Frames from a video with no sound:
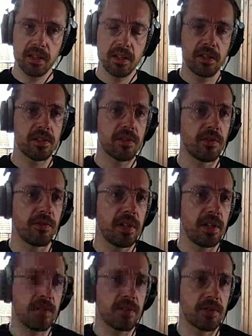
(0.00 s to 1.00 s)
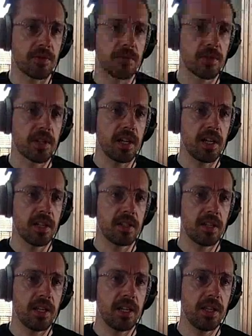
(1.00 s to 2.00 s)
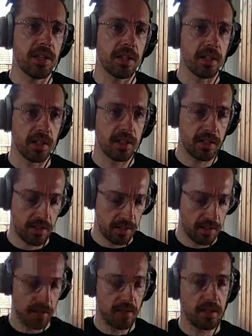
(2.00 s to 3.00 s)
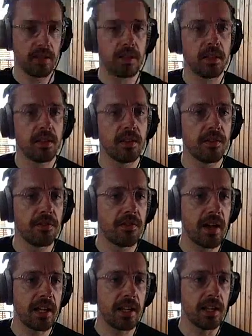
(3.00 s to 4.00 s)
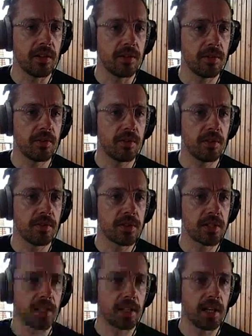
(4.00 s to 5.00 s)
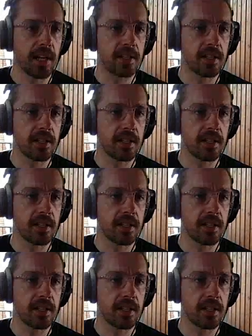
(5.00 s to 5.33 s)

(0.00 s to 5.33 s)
So video source is either the value of the selected